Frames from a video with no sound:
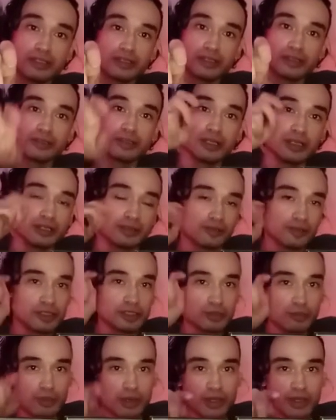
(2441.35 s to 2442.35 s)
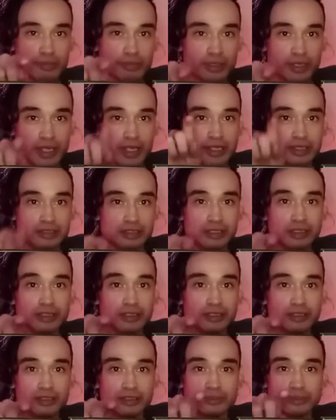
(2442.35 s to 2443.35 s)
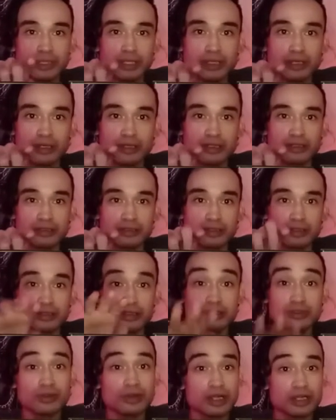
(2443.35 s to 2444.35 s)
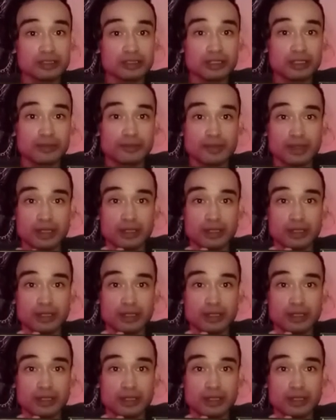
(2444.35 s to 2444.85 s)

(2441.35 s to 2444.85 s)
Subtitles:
And the reason why they put 18 is because these are actually